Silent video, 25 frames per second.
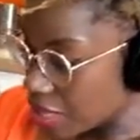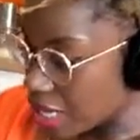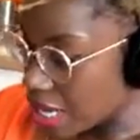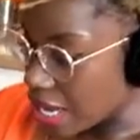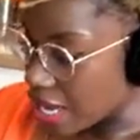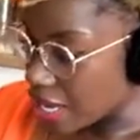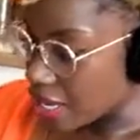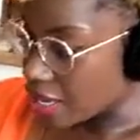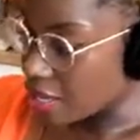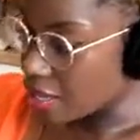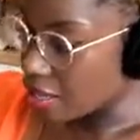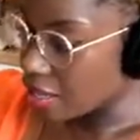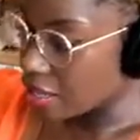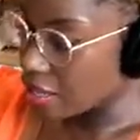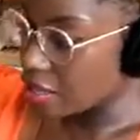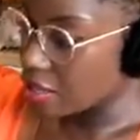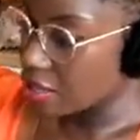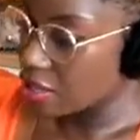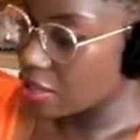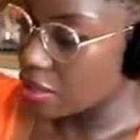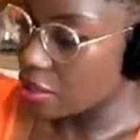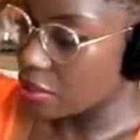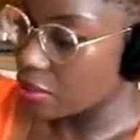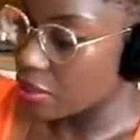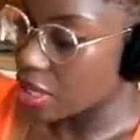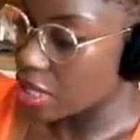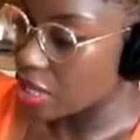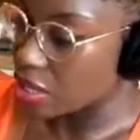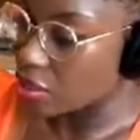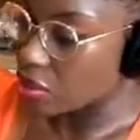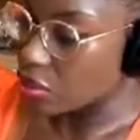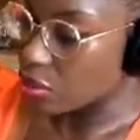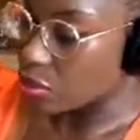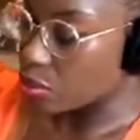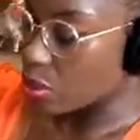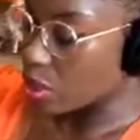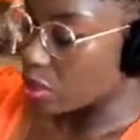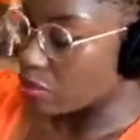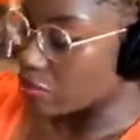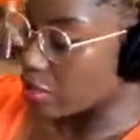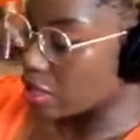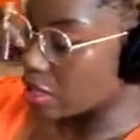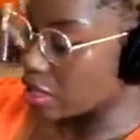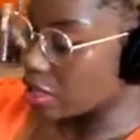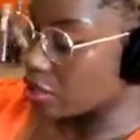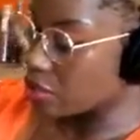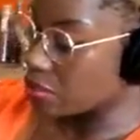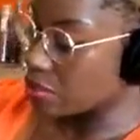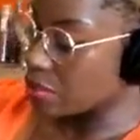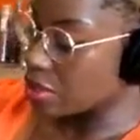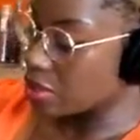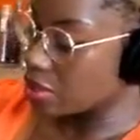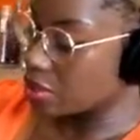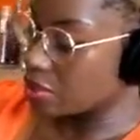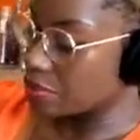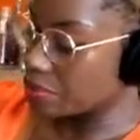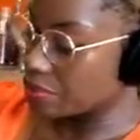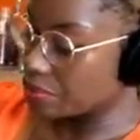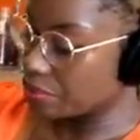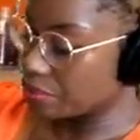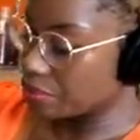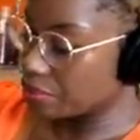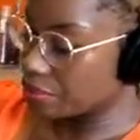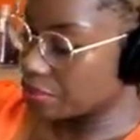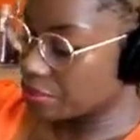Okay, I'll get the gold one ready as well.